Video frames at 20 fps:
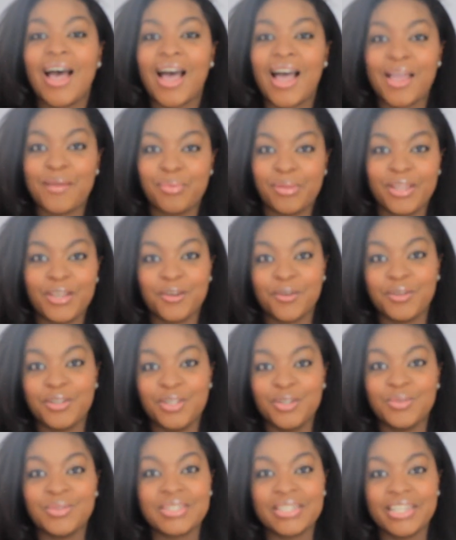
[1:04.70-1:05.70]
I plan
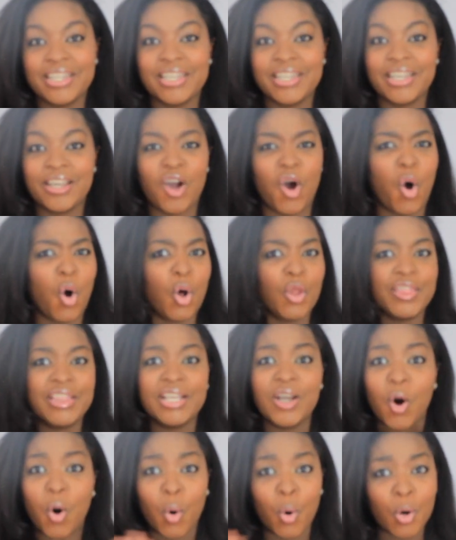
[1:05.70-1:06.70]
on using
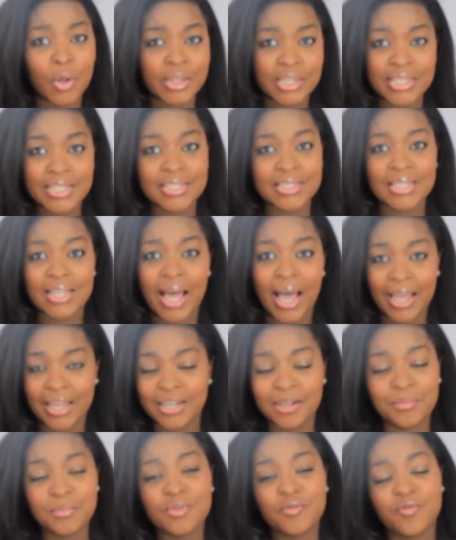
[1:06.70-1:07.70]
the all these
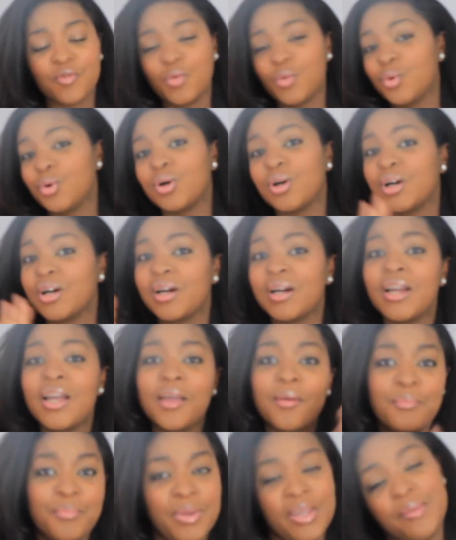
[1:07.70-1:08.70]
items for
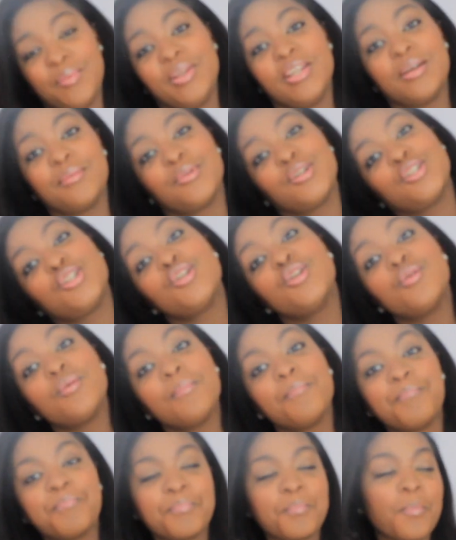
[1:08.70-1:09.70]
baby number
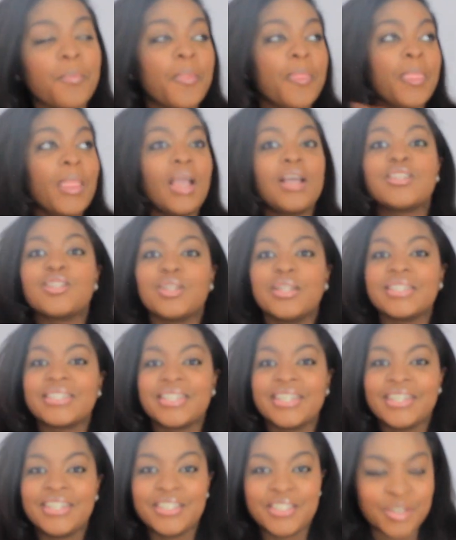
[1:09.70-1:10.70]
two. So
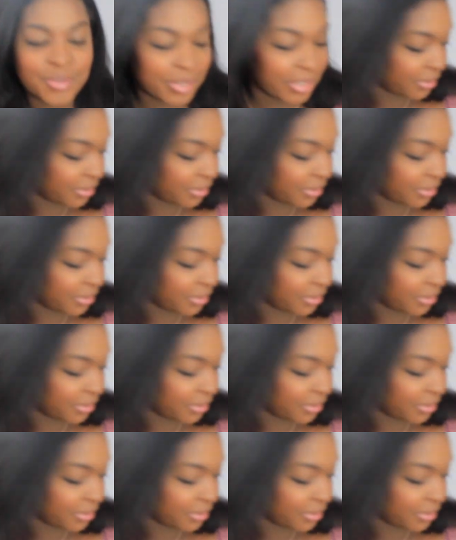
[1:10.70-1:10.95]
let's get into